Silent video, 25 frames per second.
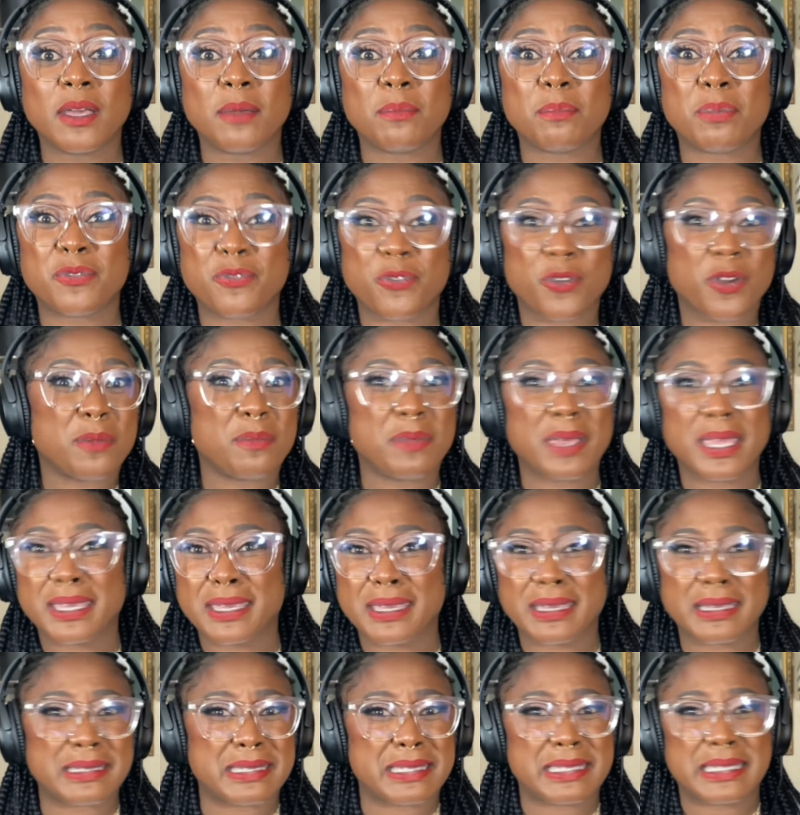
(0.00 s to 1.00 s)
before
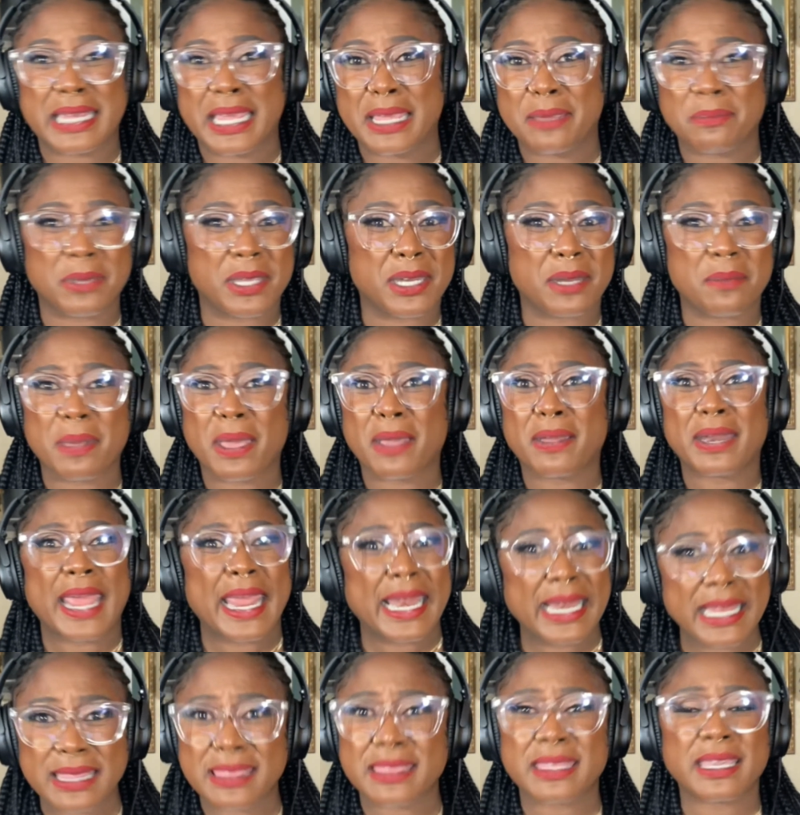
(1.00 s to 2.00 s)
making a statement about
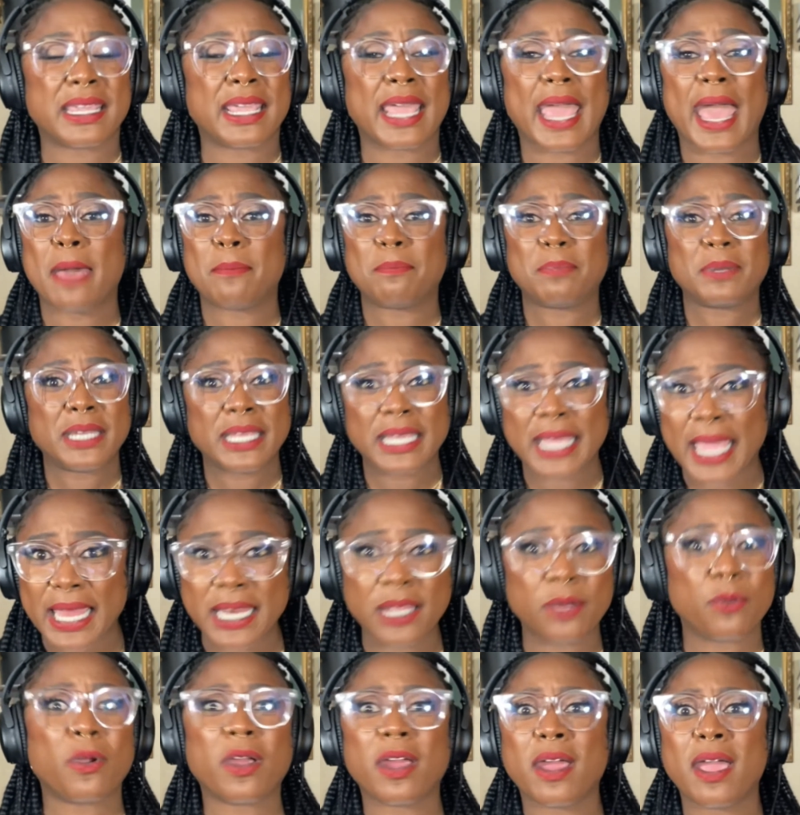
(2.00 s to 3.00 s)
anything happening
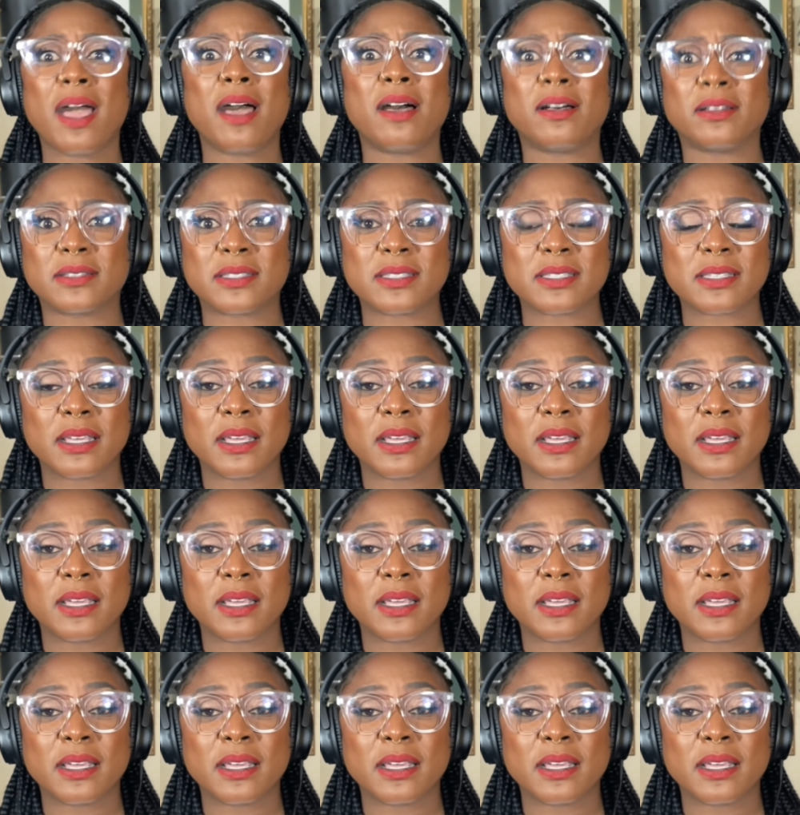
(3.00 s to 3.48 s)
anywhere else.